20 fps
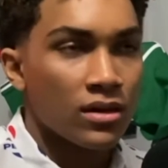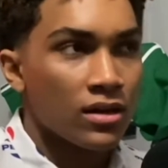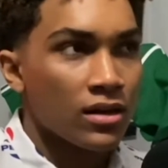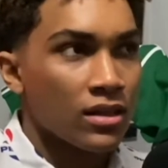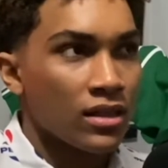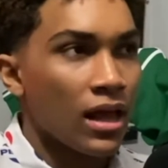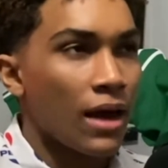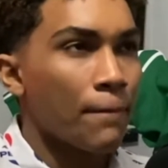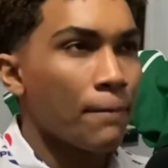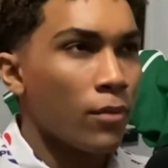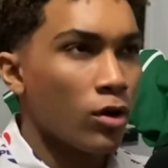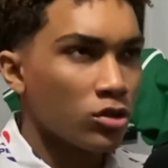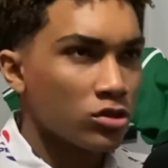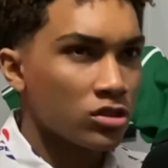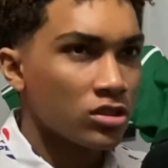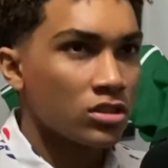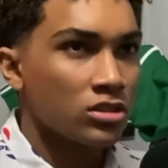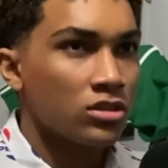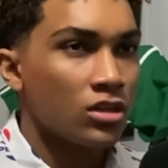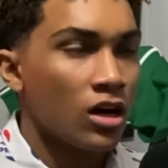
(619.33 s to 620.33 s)
Like, most of
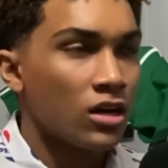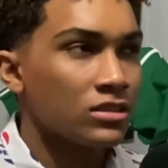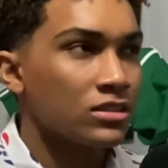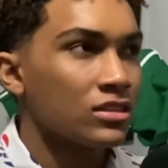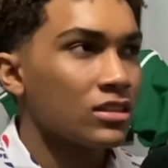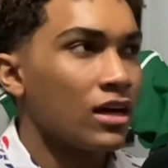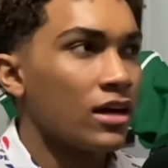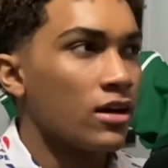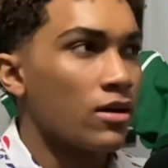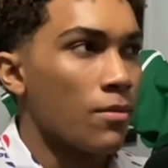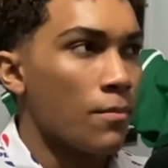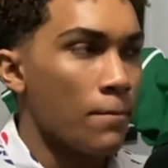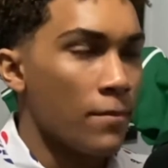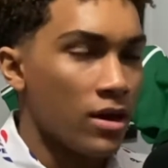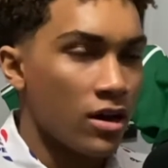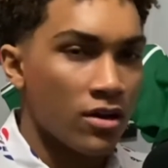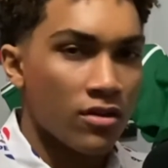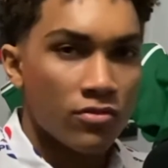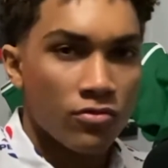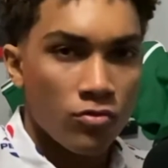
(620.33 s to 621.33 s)
the songs are like a
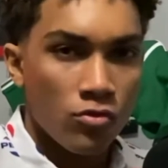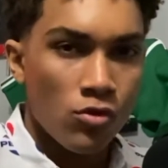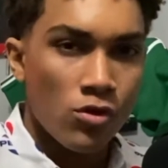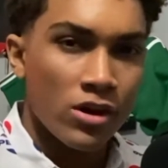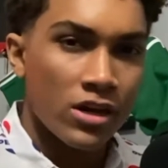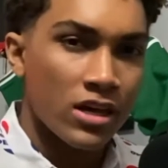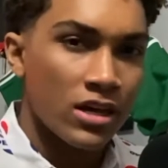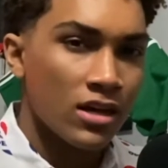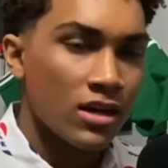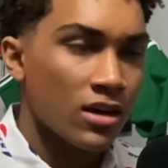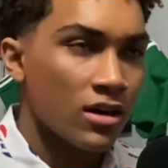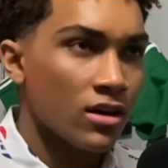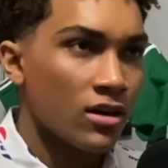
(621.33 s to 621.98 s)
minute 40